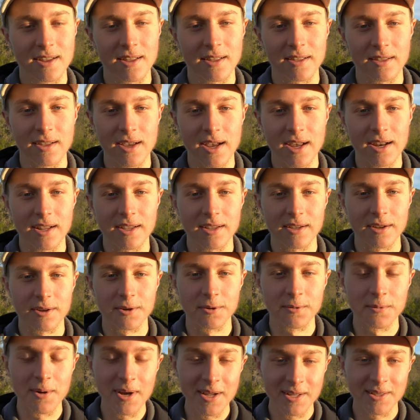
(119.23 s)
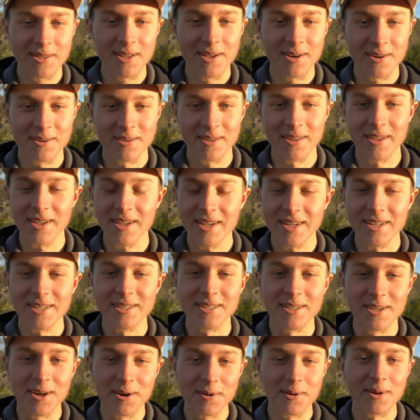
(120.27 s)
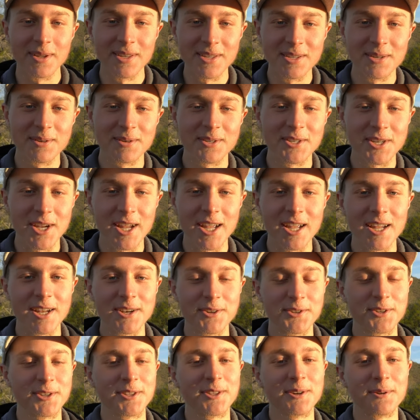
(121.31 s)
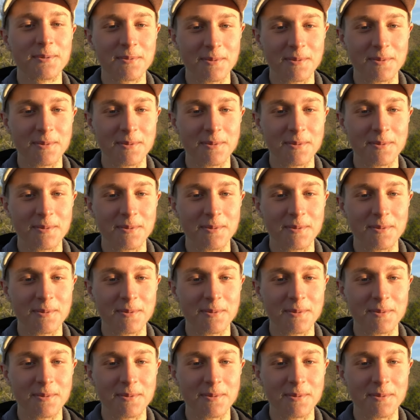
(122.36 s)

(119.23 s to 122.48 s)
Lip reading: that quite literally is going to change the